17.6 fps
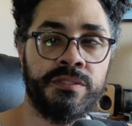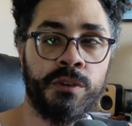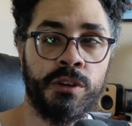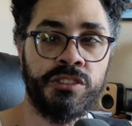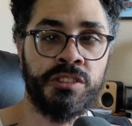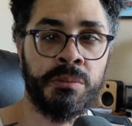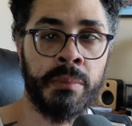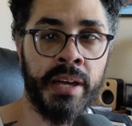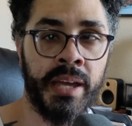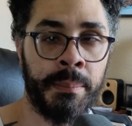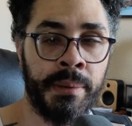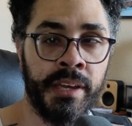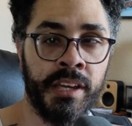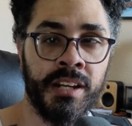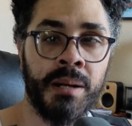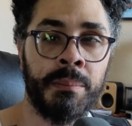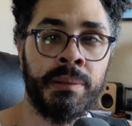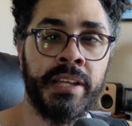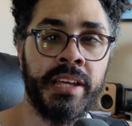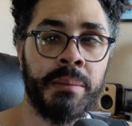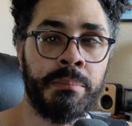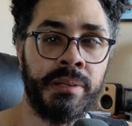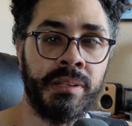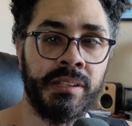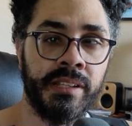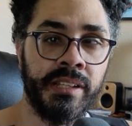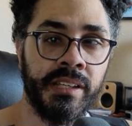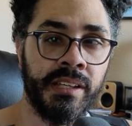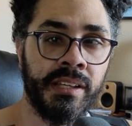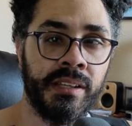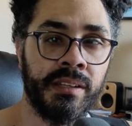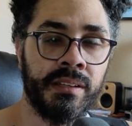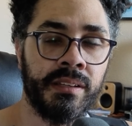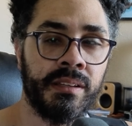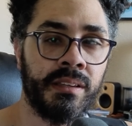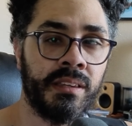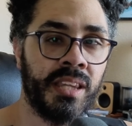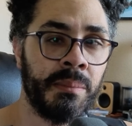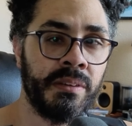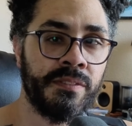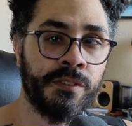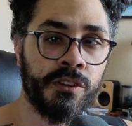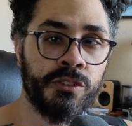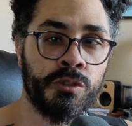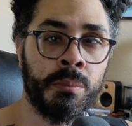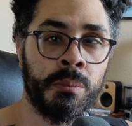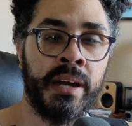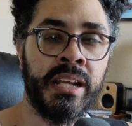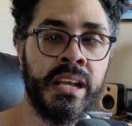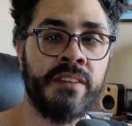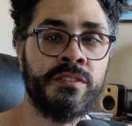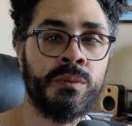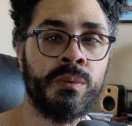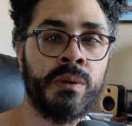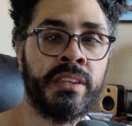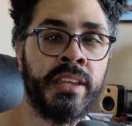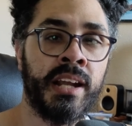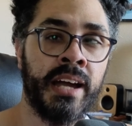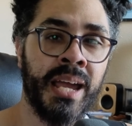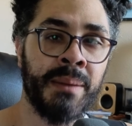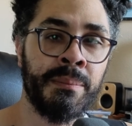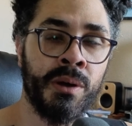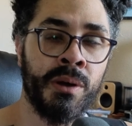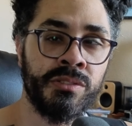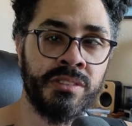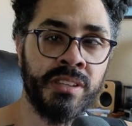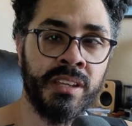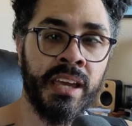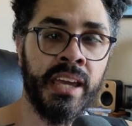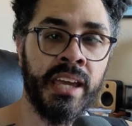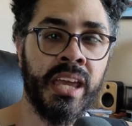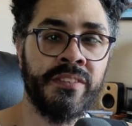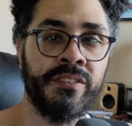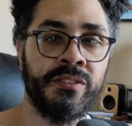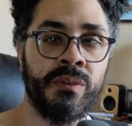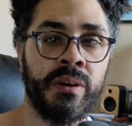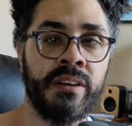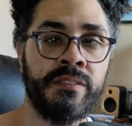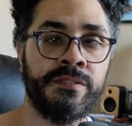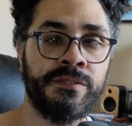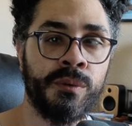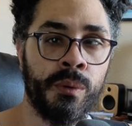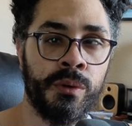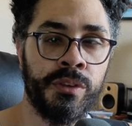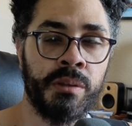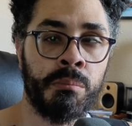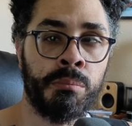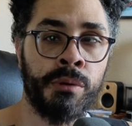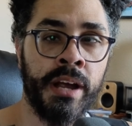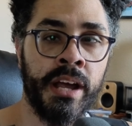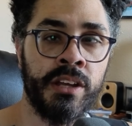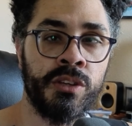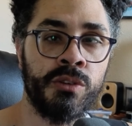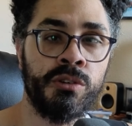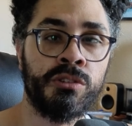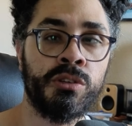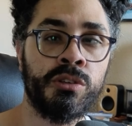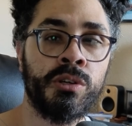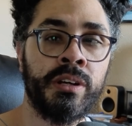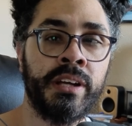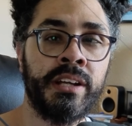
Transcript: and voicing my opinion on playability, let me first remind everyone that I am hosting a giveaway for the brand new Kruger